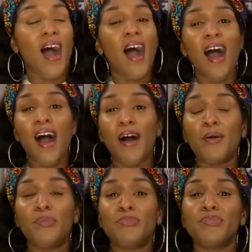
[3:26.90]

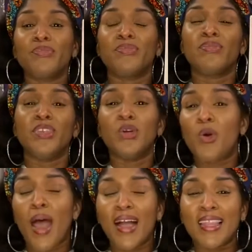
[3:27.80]
Um, you
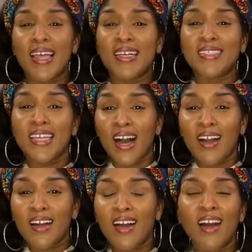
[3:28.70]
quack like a
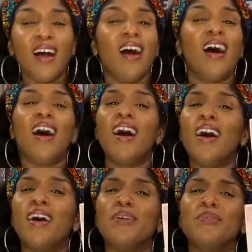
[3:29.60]
duck.
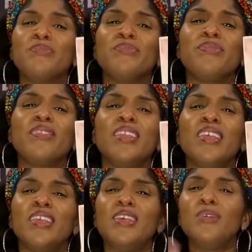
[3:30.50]
Um,
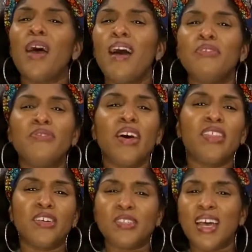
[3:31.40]
you have
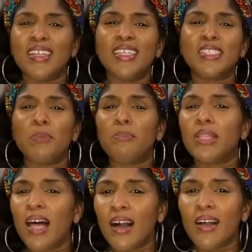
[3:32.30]
feathers I need to
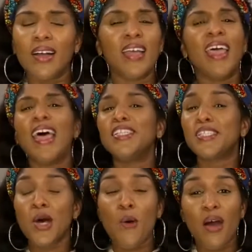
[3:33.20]
pluck. And
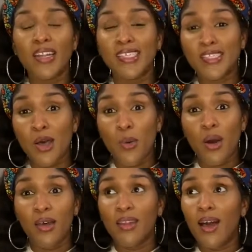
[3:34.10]
so on and so
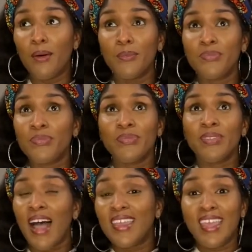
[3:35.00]
on. Um,
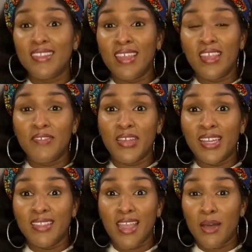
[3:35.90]
I can't think of
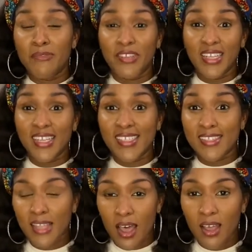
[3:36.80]
anything. I'm feeling
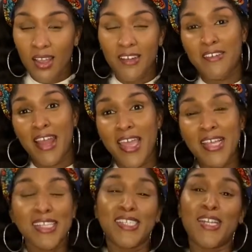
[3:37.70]
stuck, right?
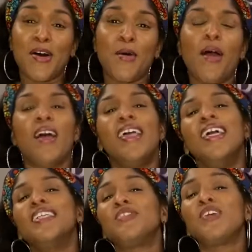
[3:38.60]
And so
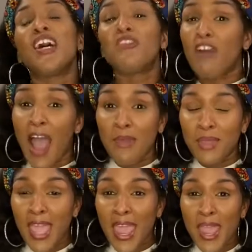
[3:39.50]
it's a rhyme
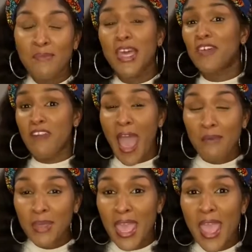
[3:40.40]
game and a
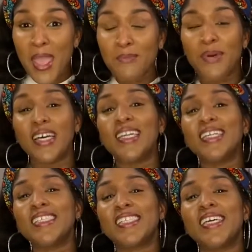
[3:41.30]
rap game, but it's